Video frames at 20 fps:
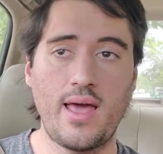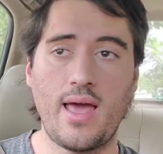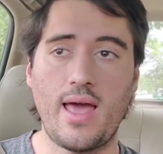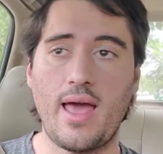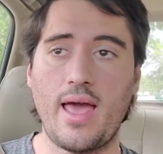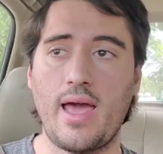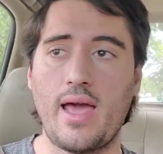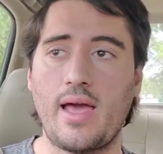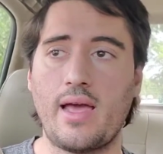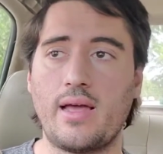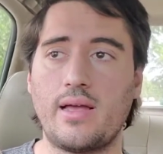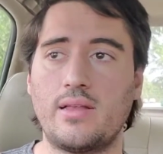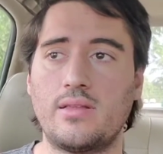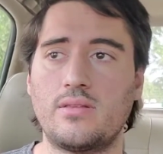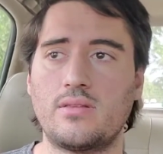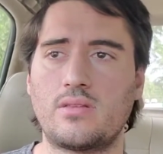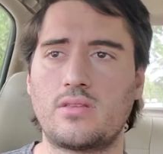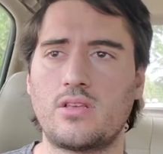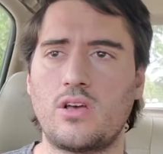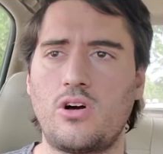
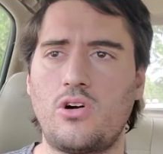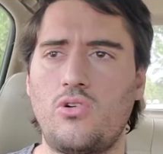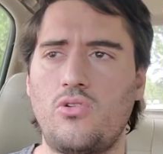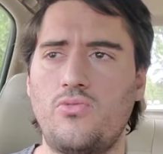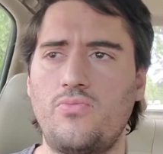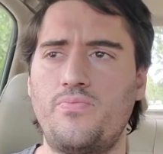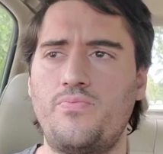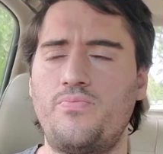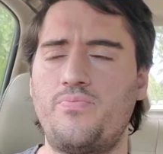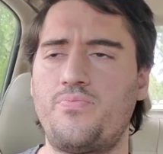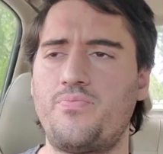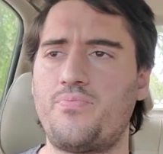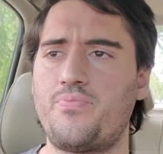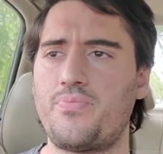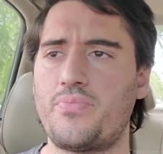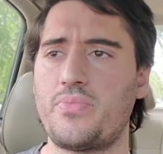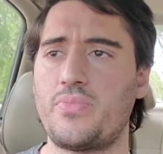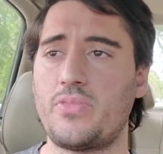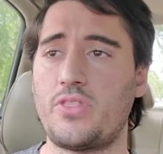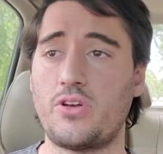And so
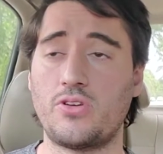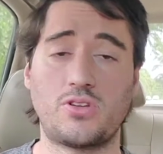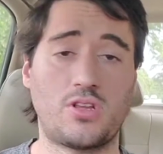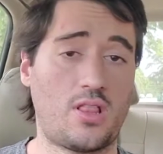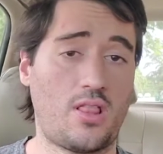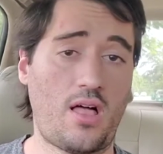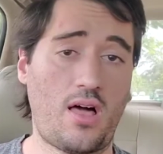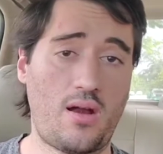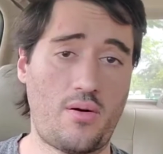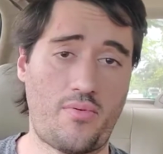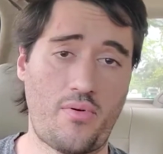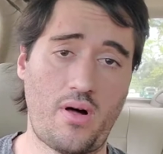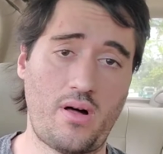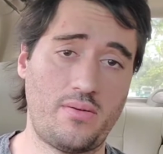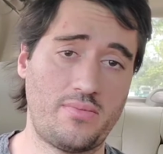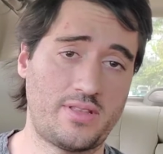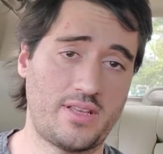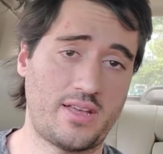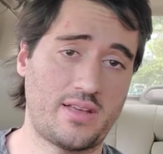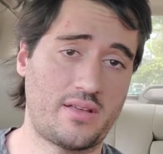there's a lot of
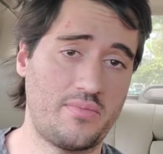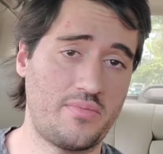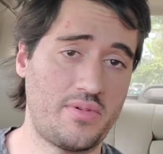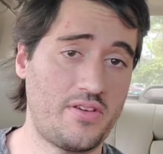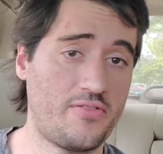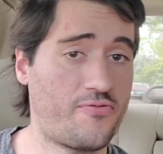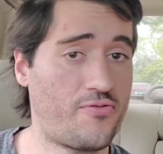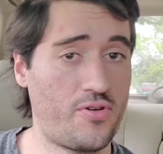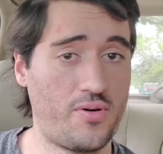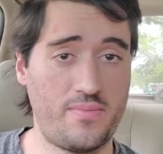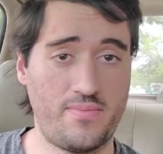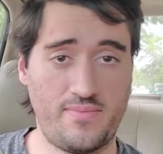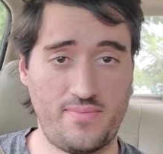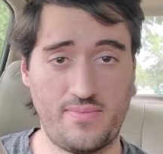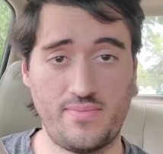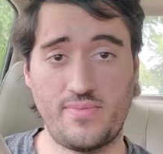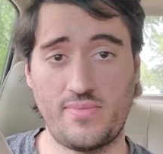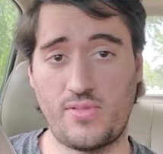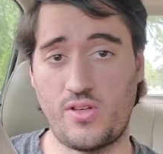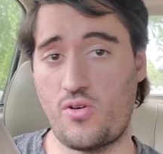problems that it could be, from
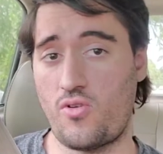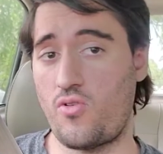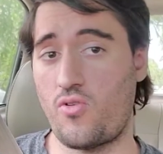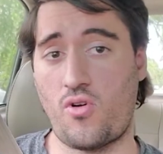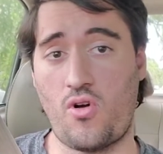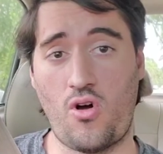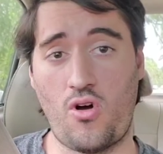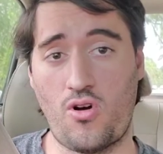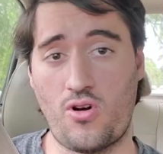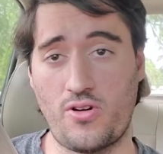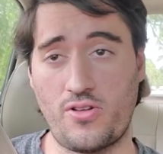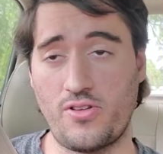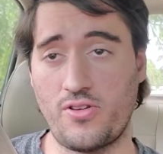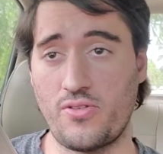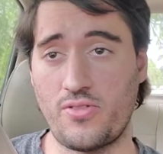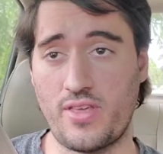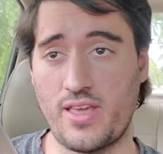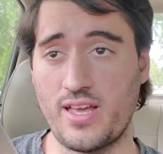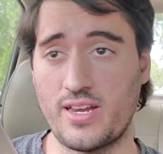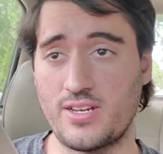the whole car,
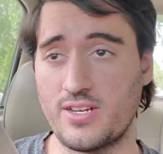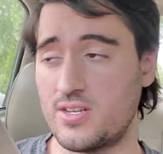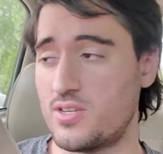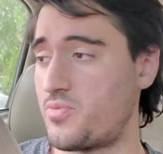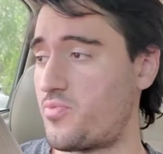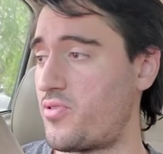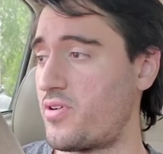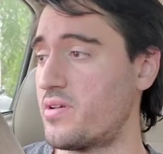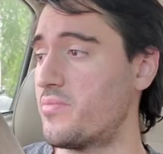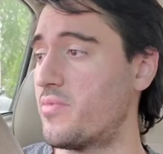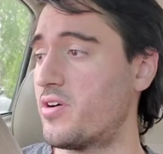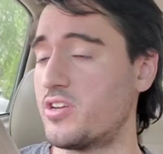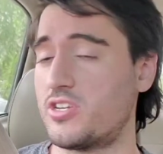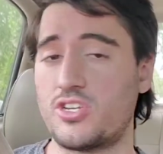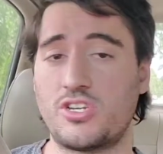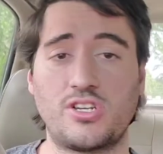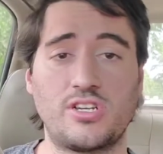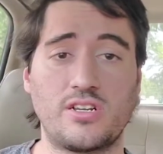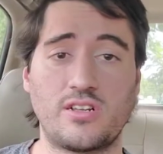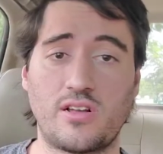the engine's pretty
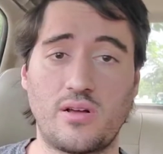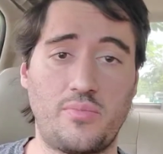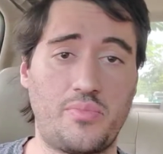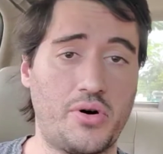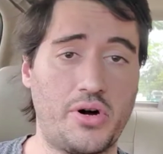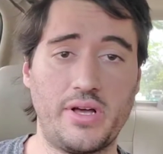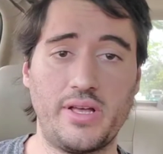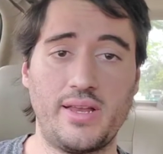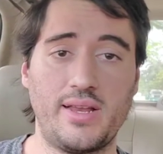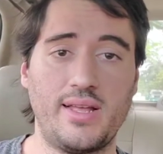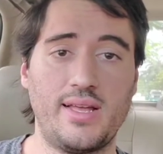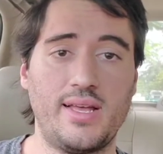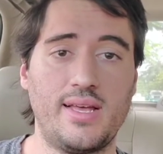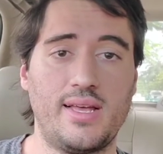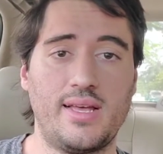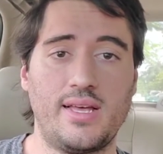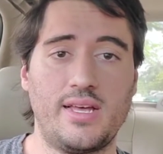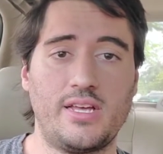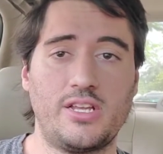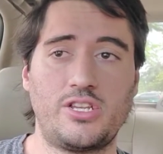much kaput,
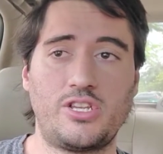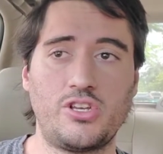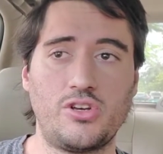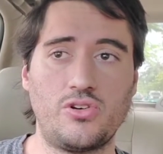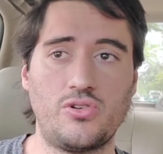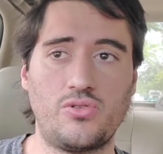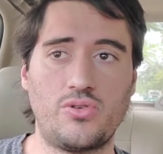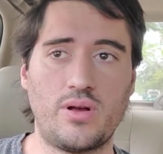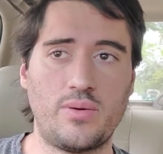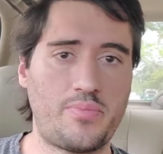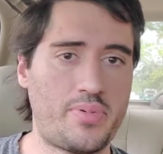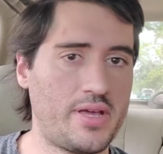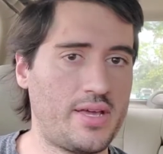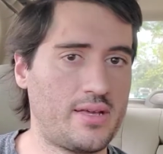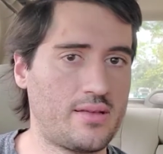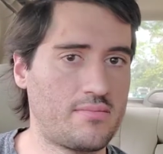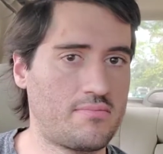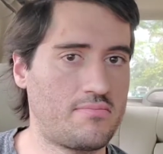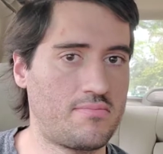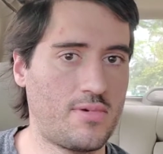to it
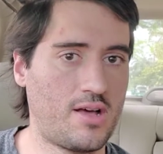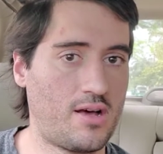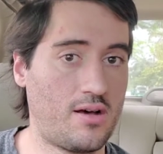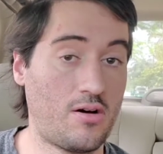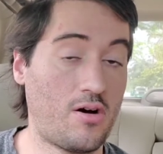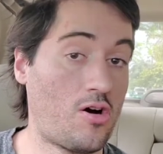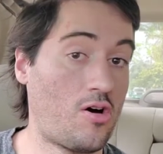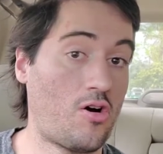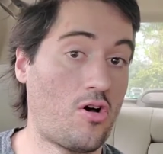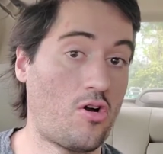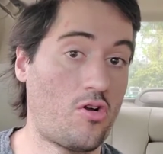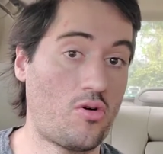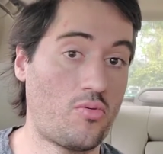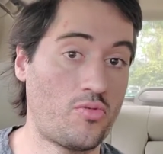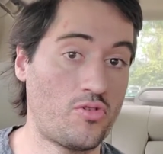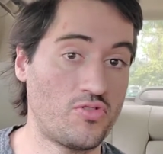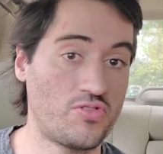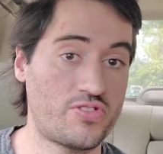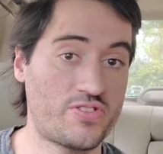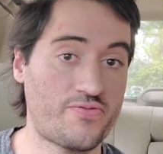being an
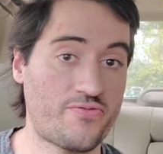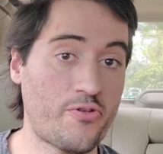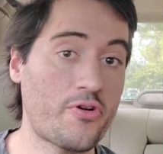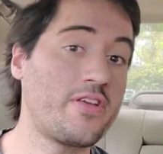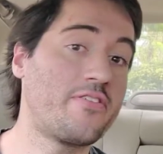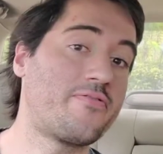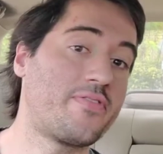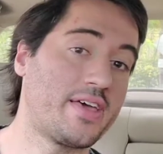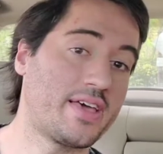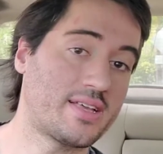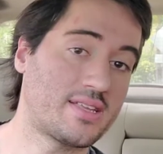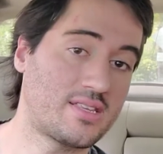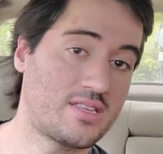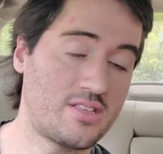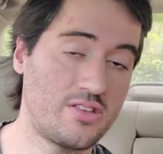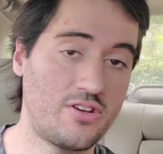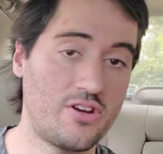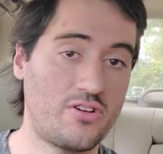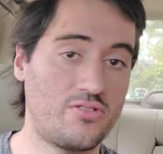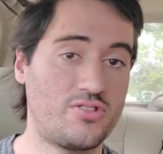almost free fix,
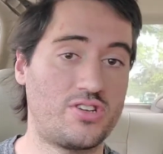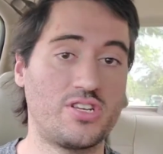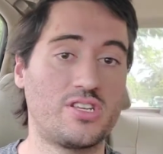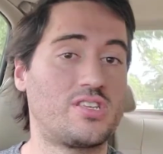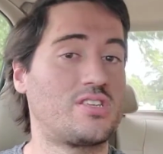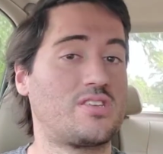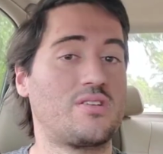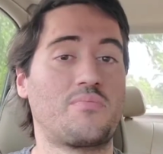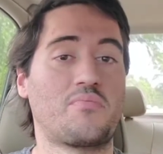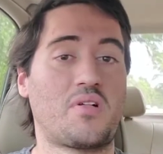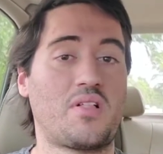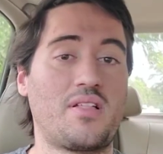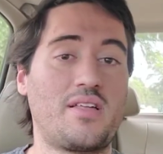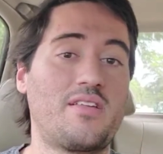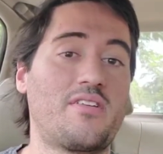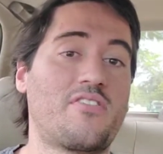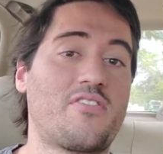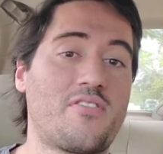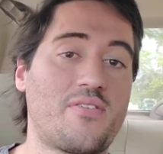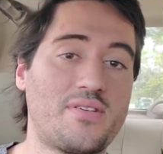just some
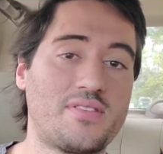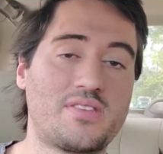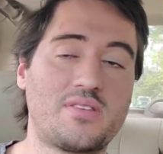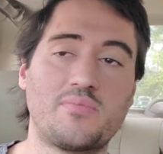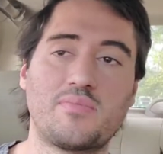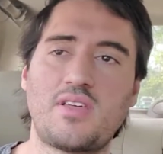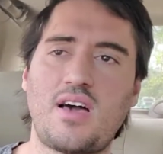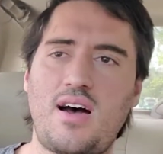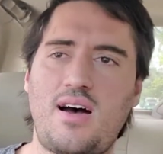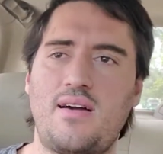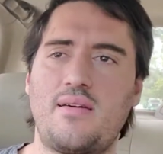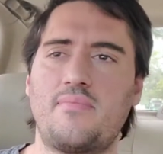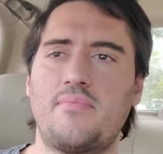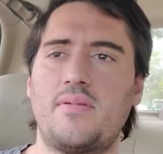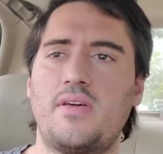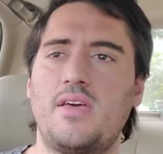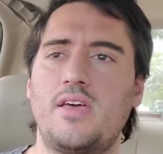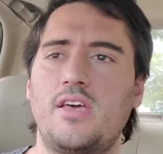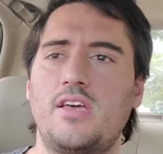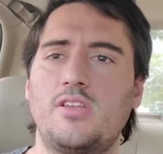cleaner and some time
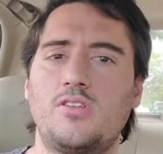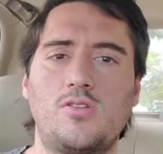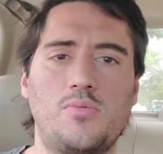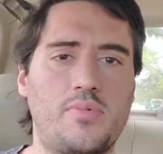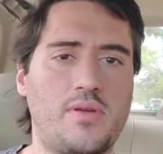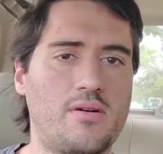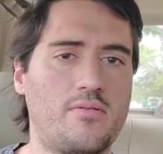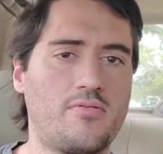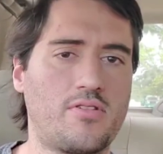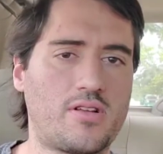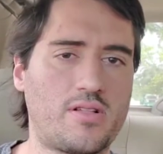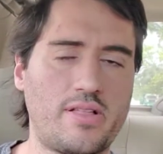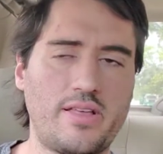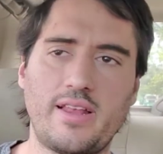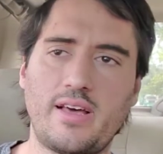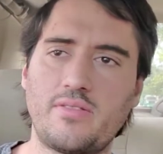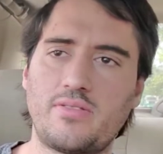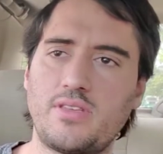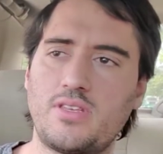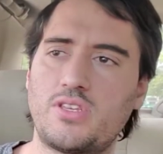to be able to
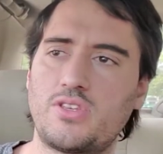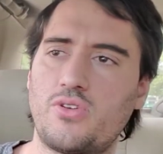clean out these